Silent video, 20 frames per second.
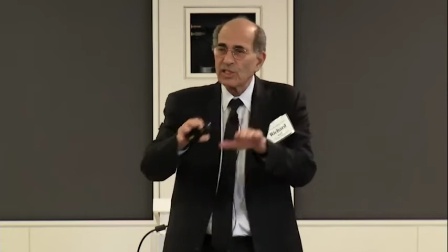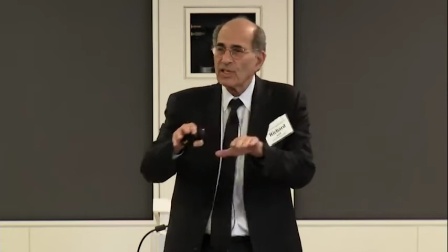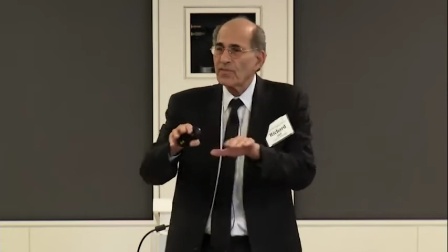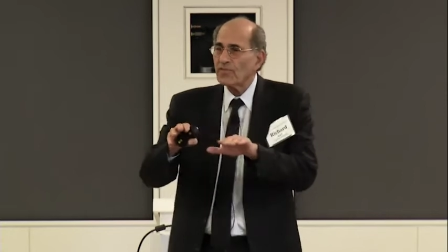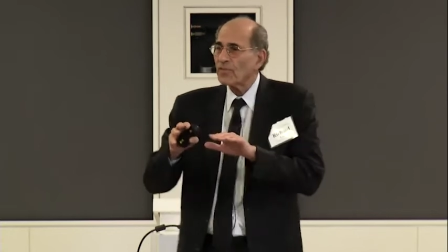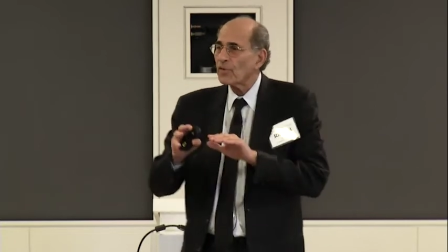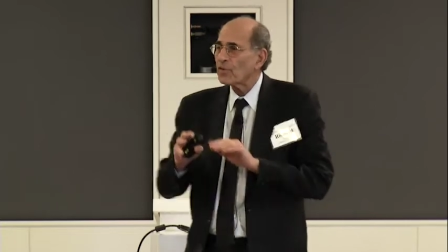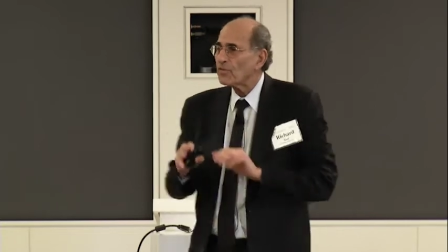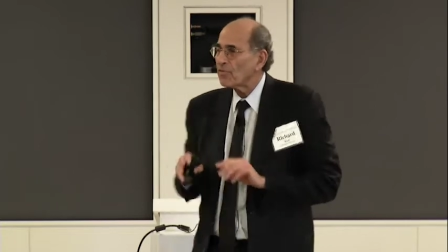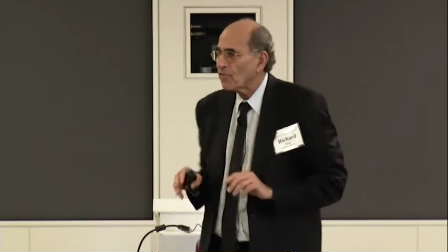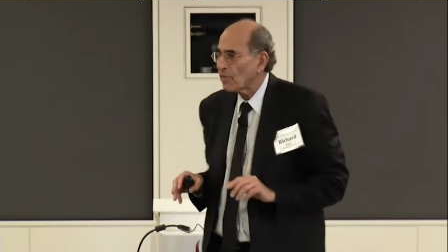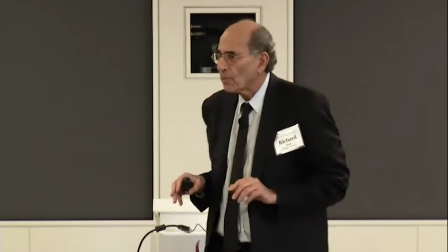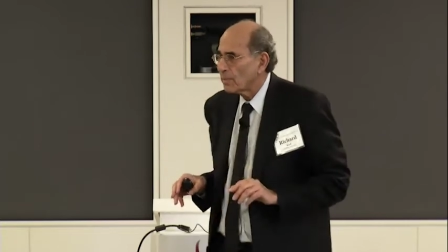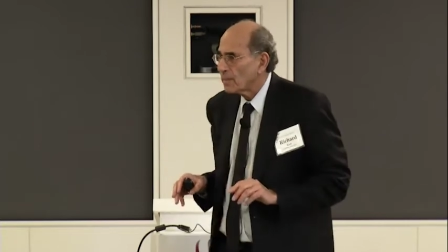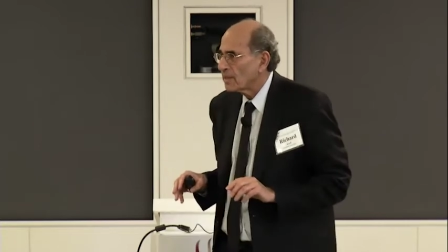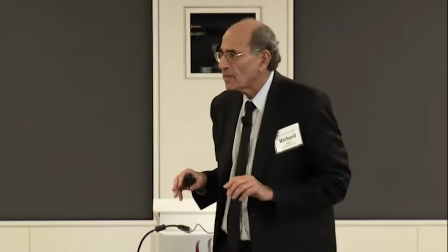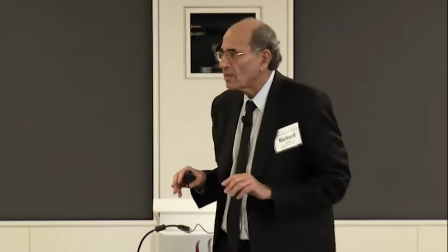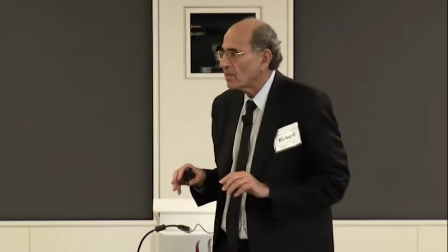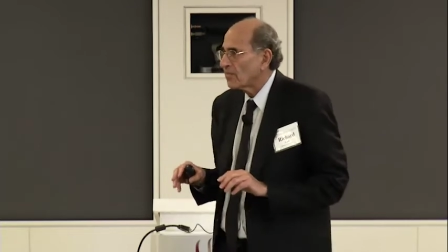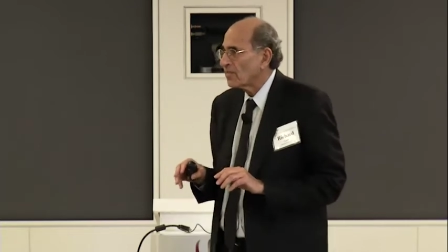different from
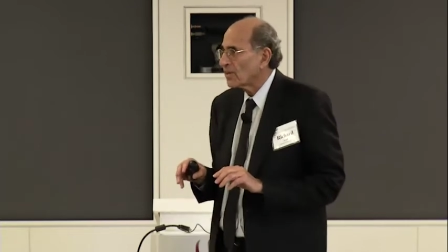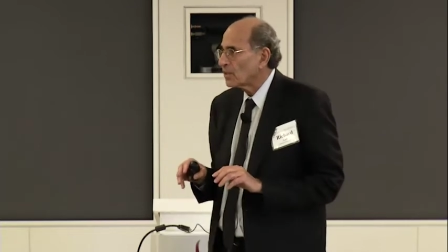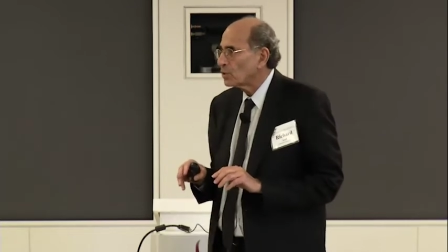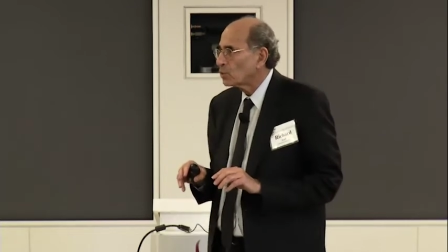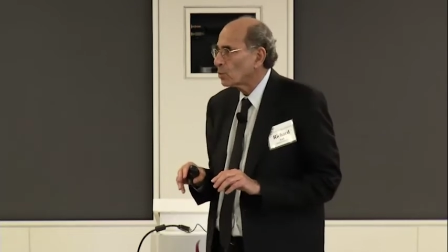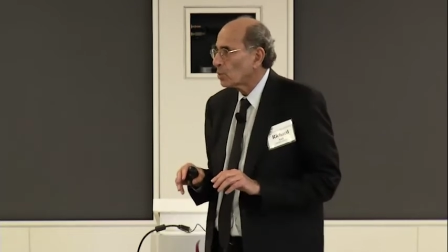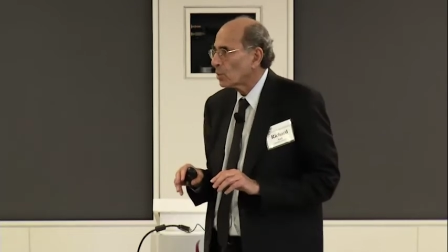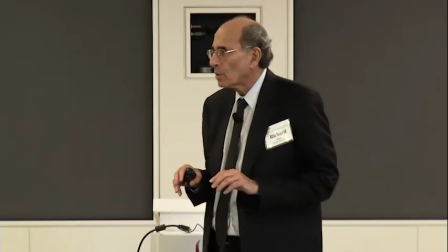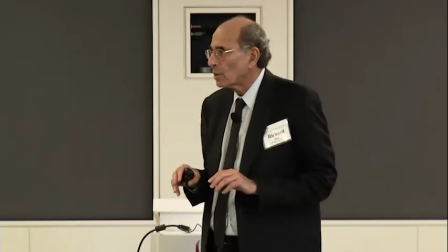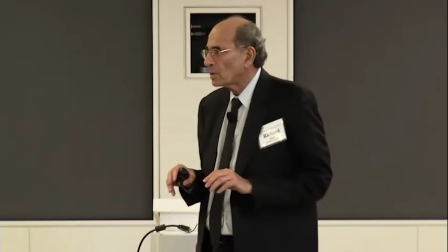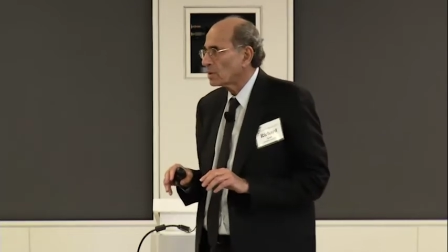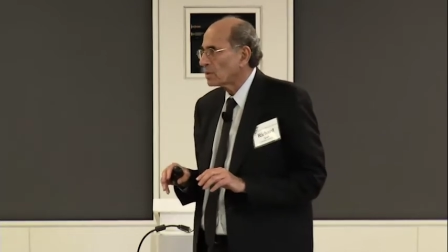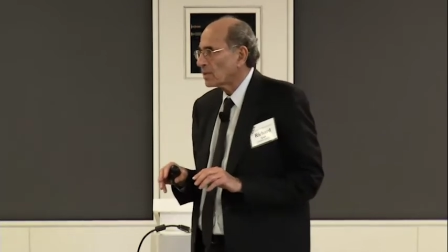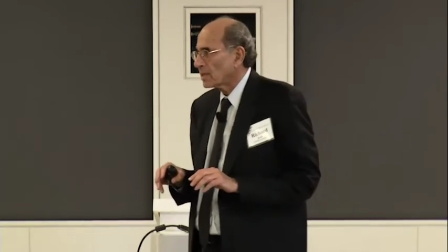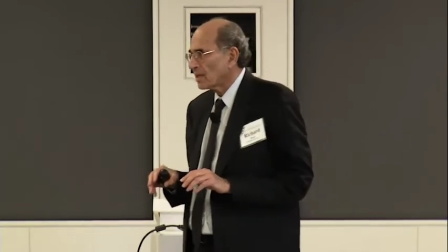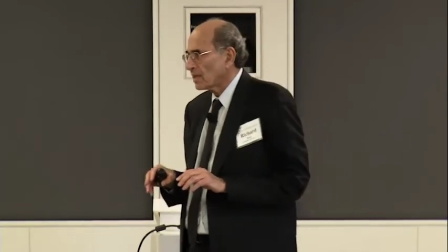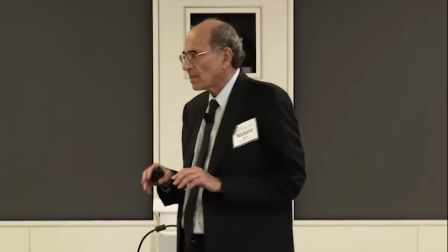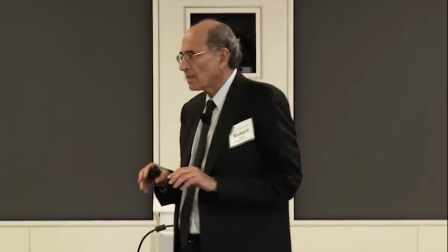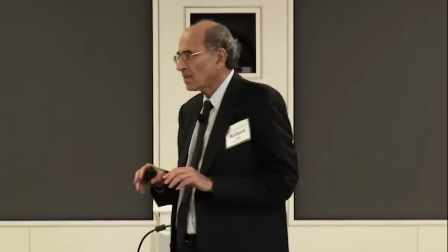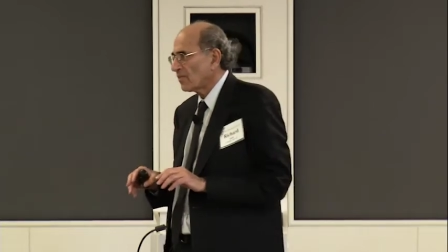individual
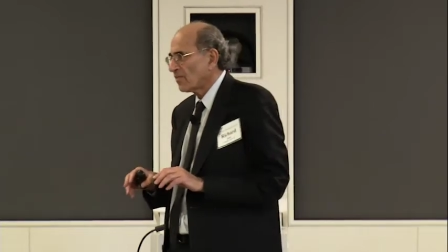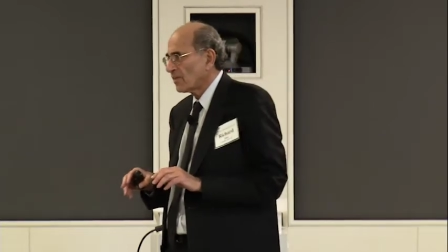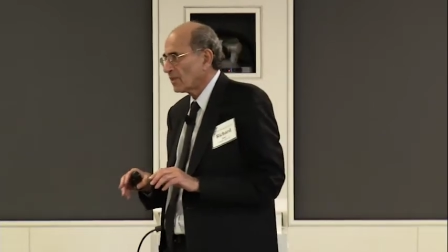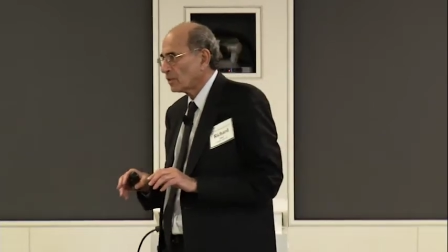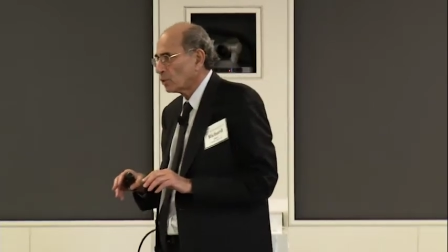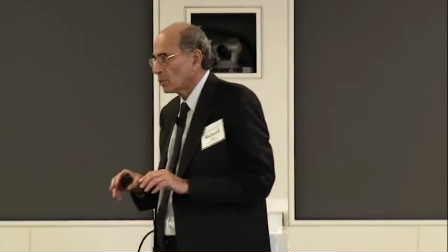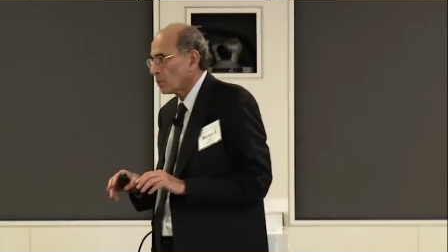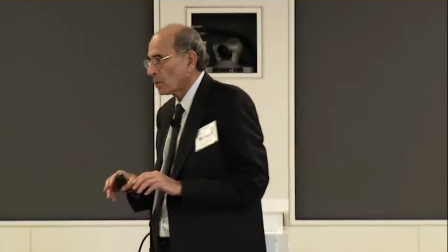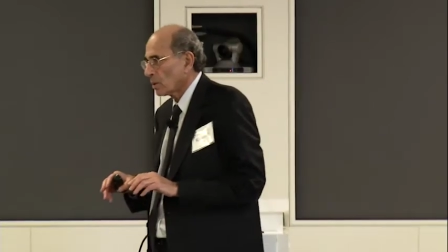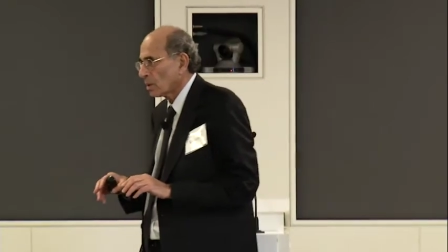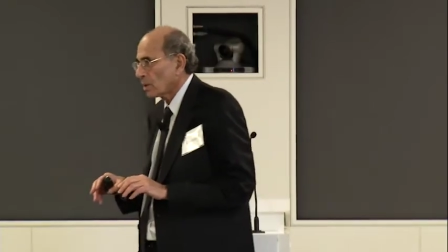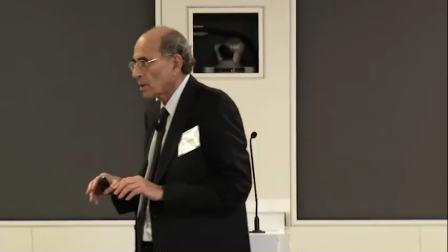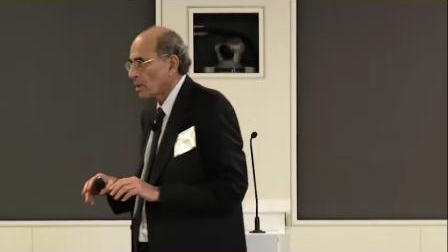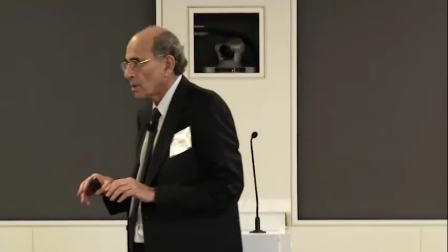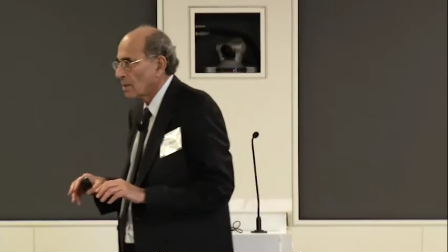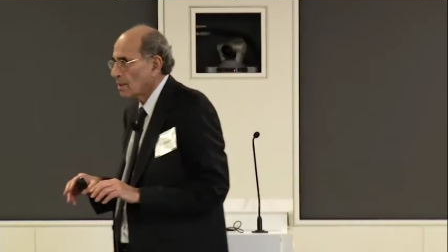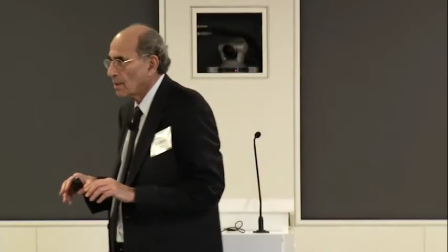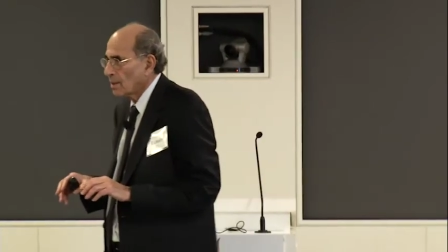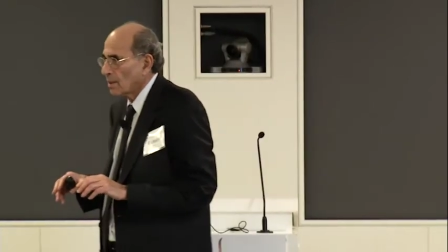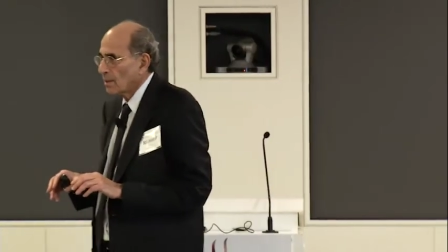to individual.
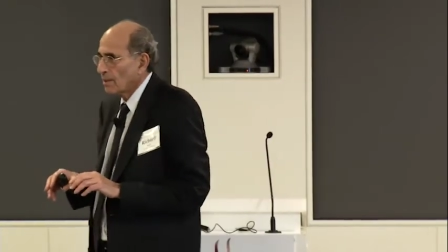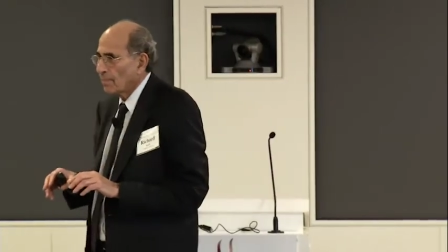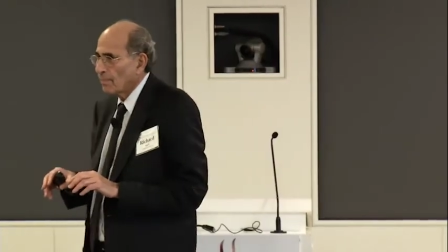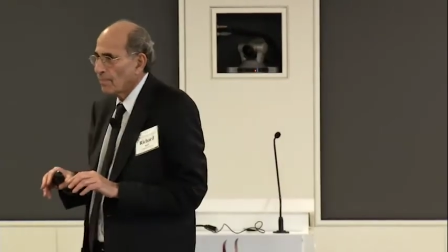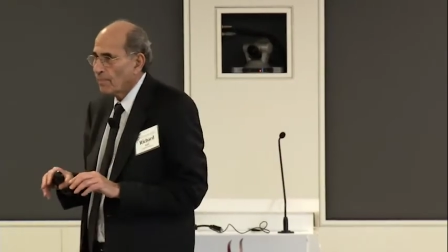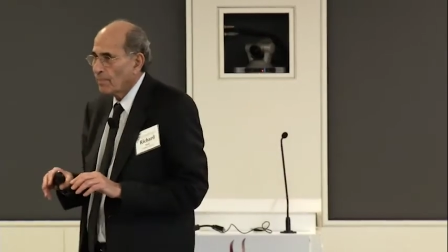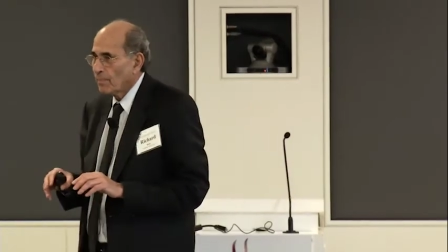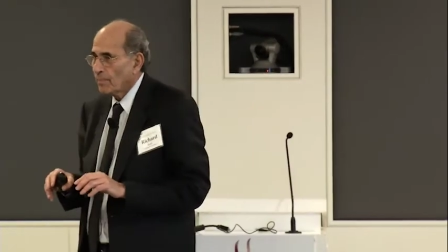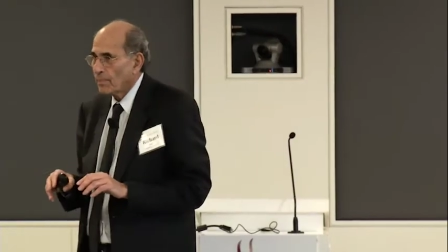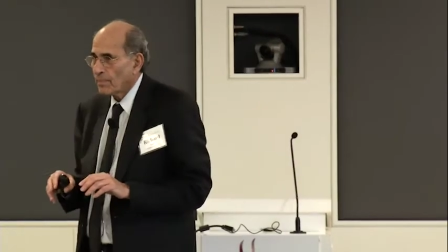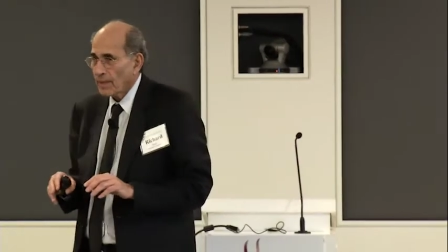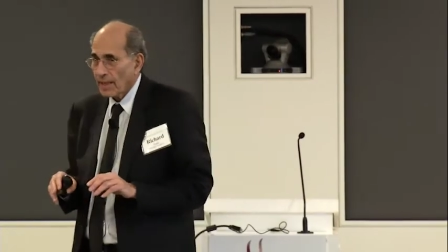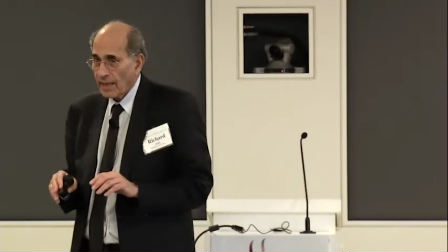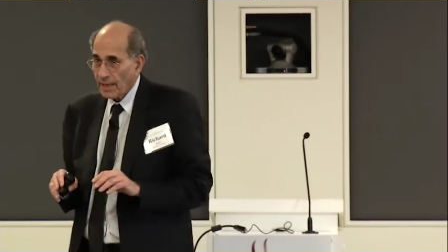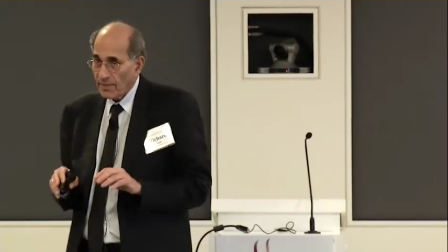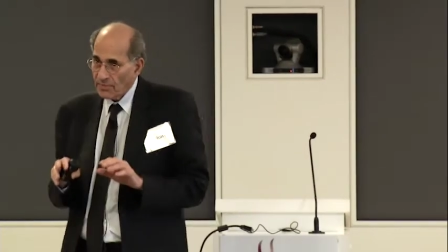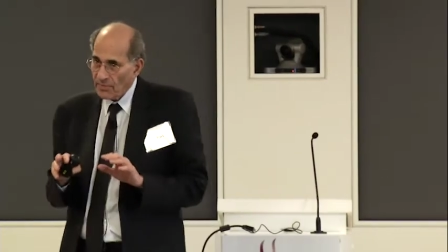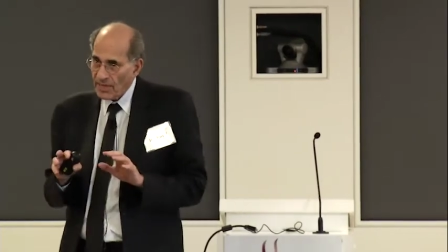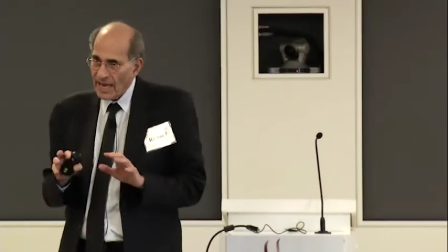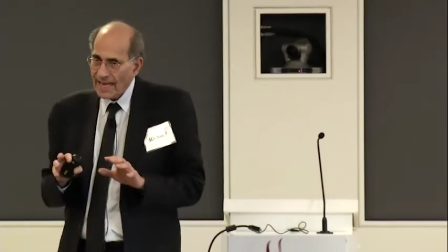
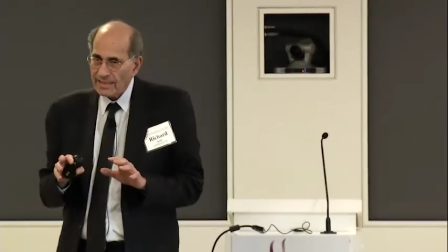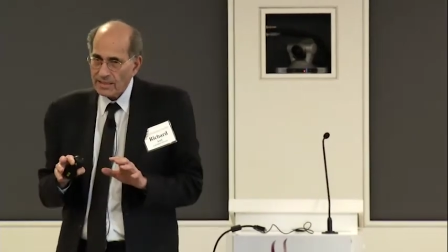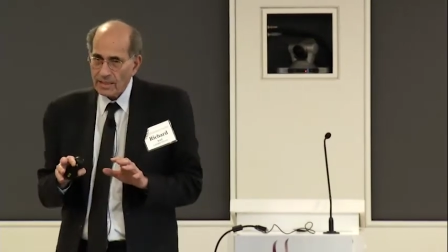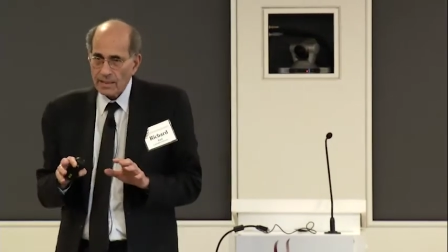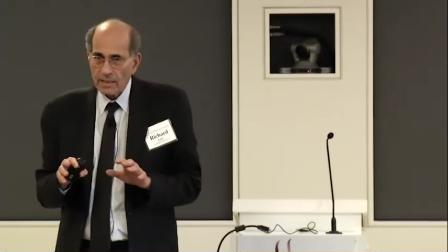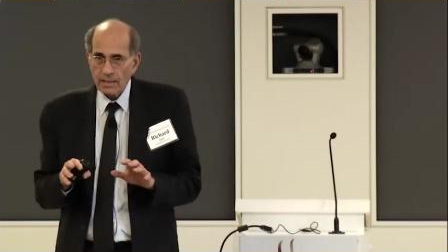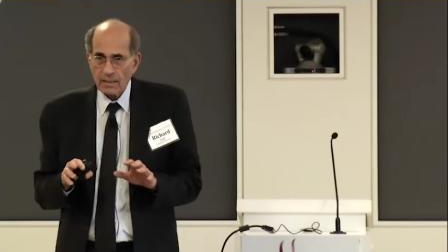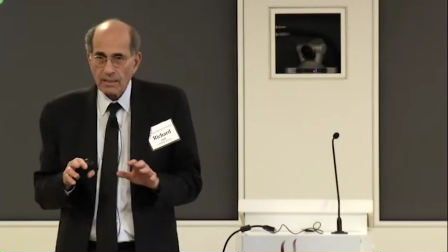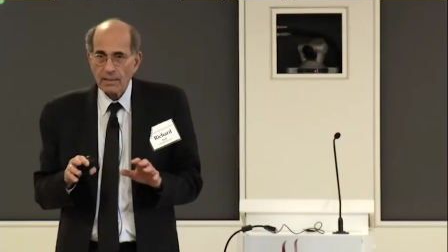And that